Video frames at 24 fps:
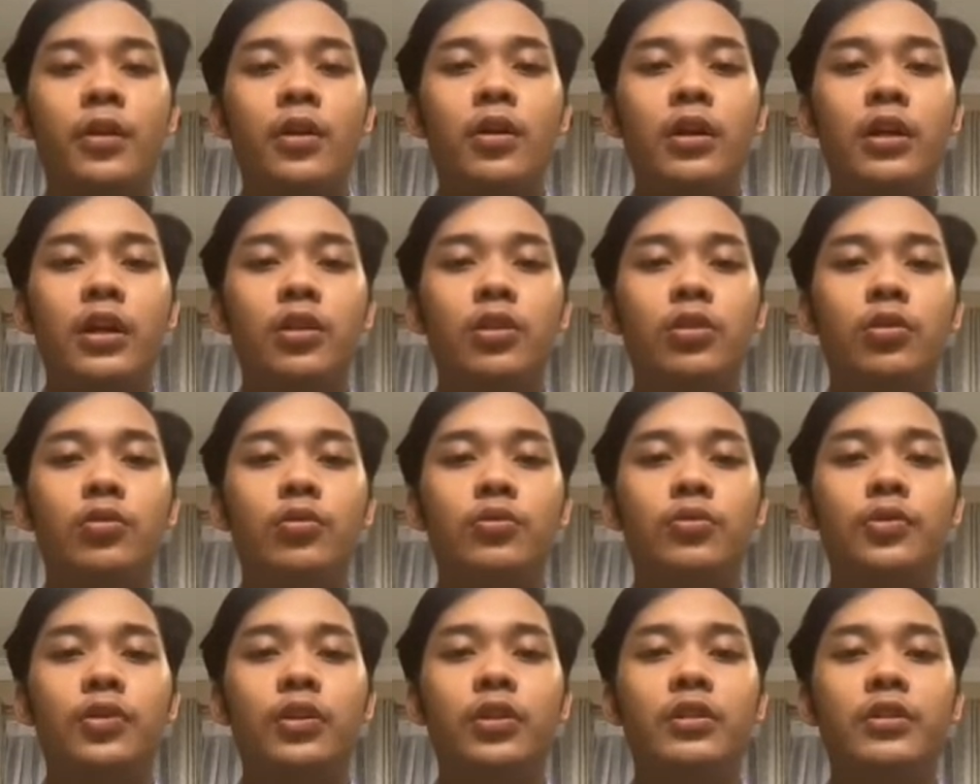Okay,
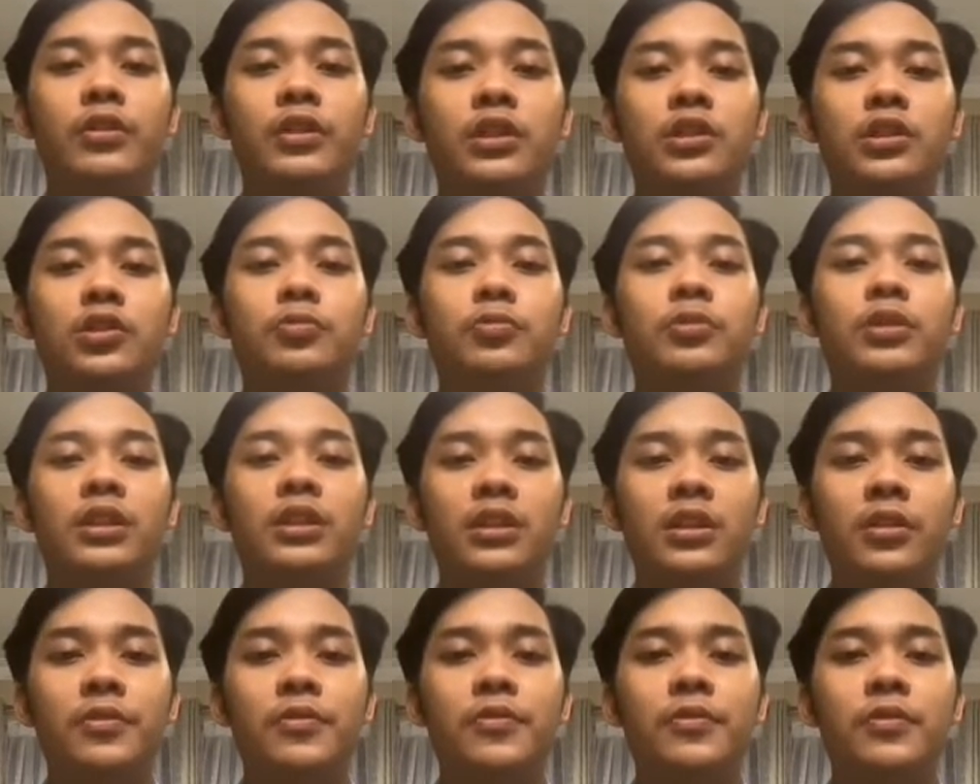for the research
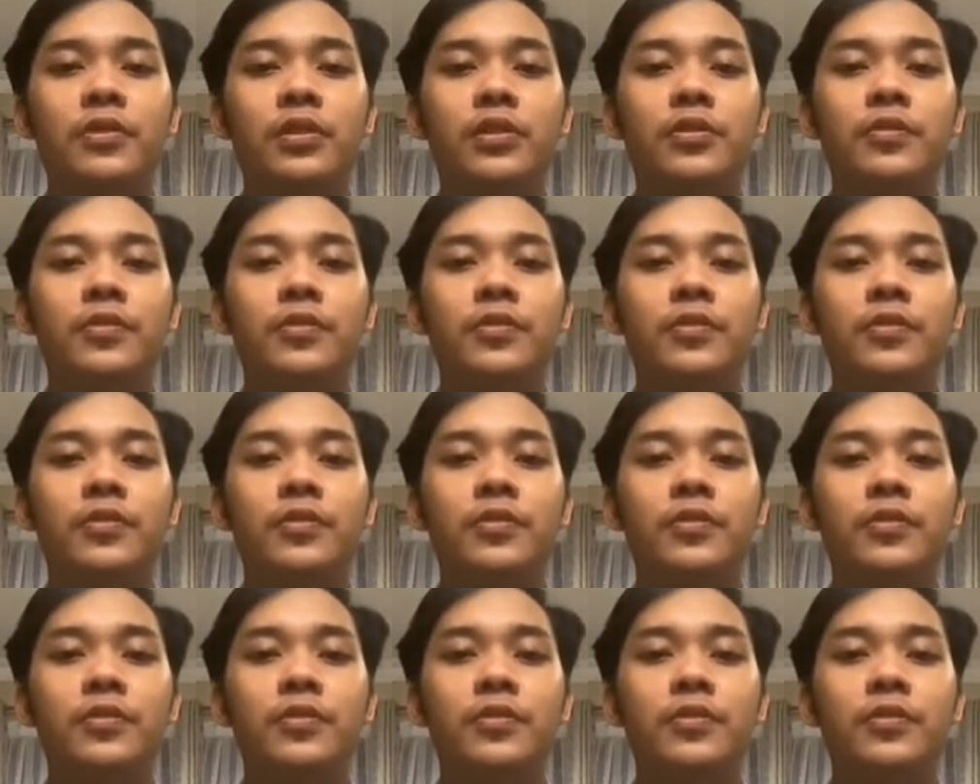objective, the